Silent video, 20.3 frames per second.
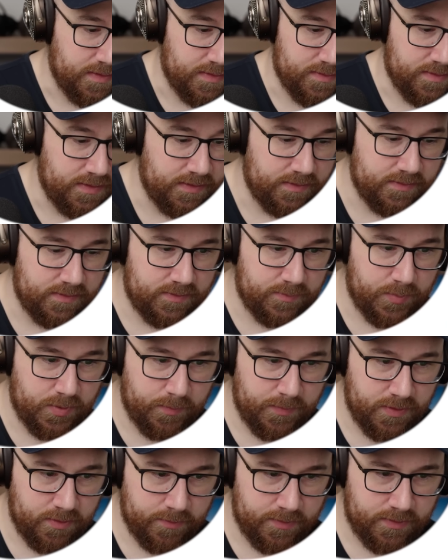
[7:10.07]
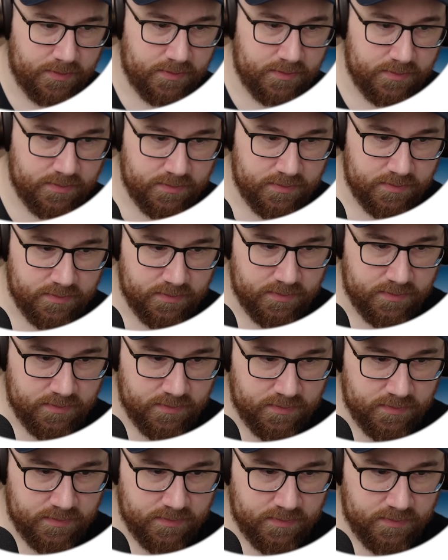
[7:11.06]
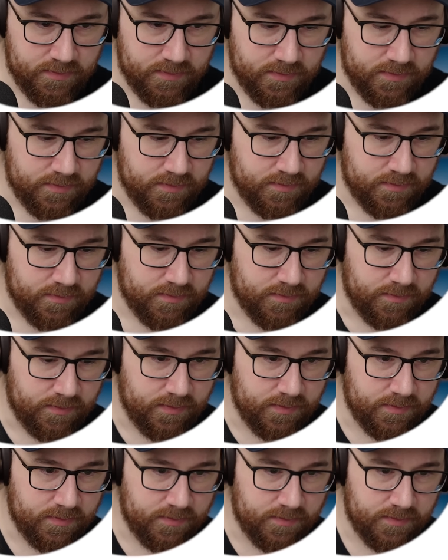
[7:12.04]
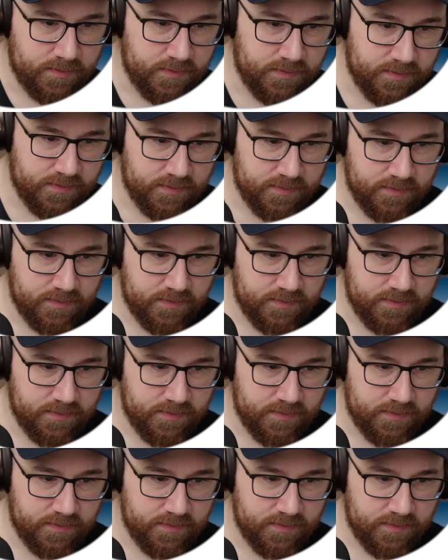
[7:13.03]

I think that's per milliwatt. three hundred.